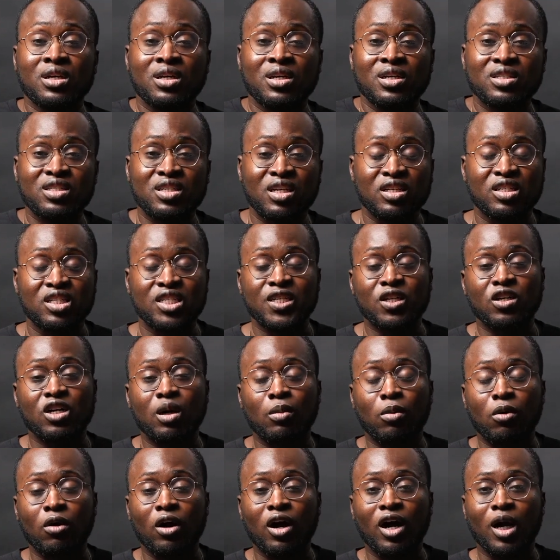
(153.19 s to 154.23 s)
CT or
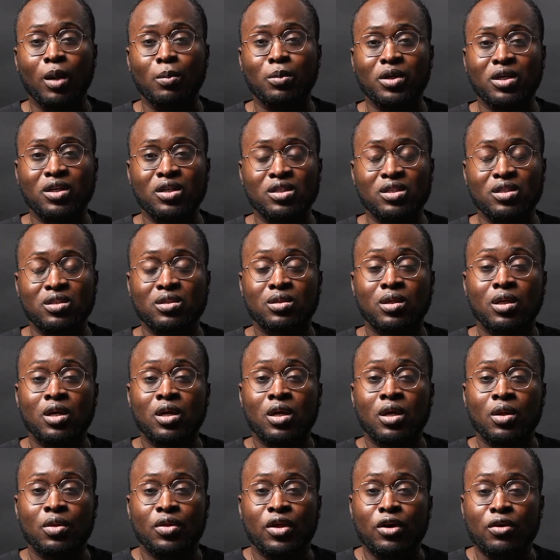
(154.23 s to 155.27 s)
MRI, because
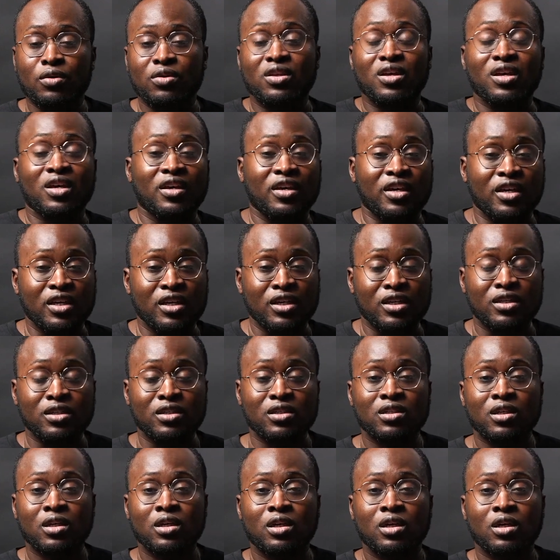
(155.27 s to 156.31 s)
their thinking
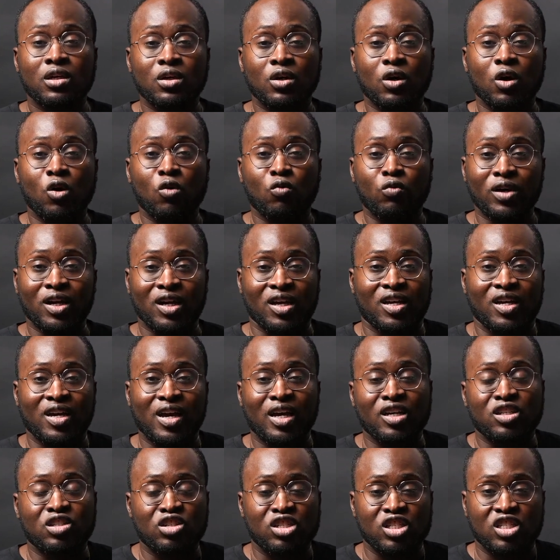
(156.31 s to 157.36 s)
is, if we can
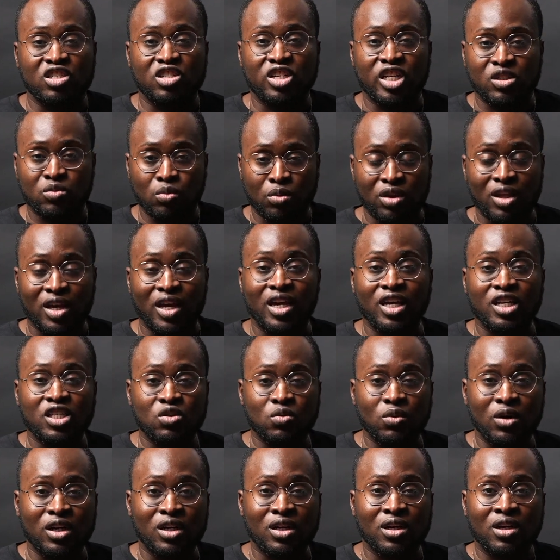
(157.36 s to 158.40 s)
catch this just with the
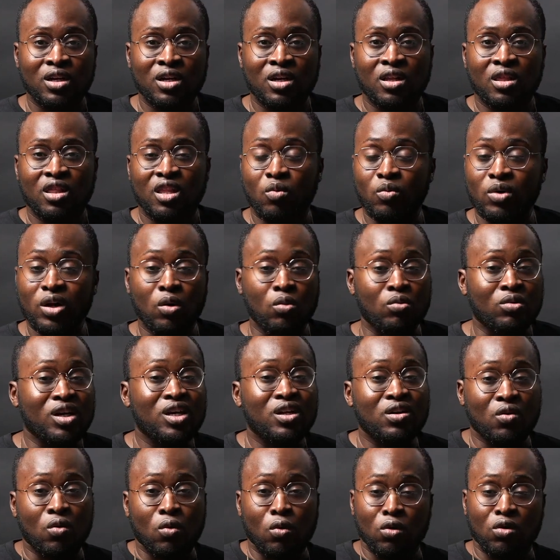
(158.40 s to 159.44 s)
X-ray, then we don't need
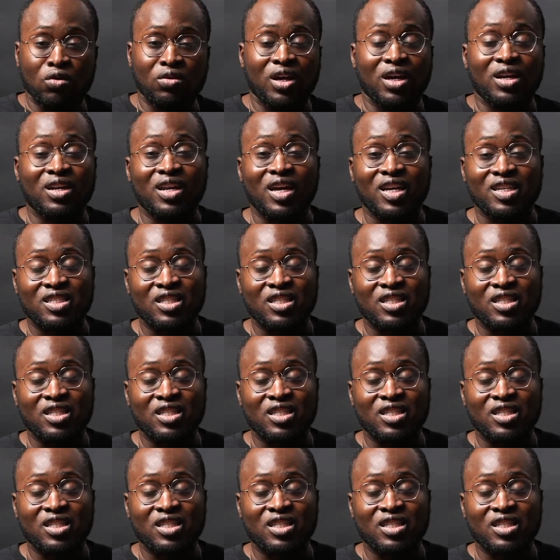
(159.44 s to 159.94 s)
to order that next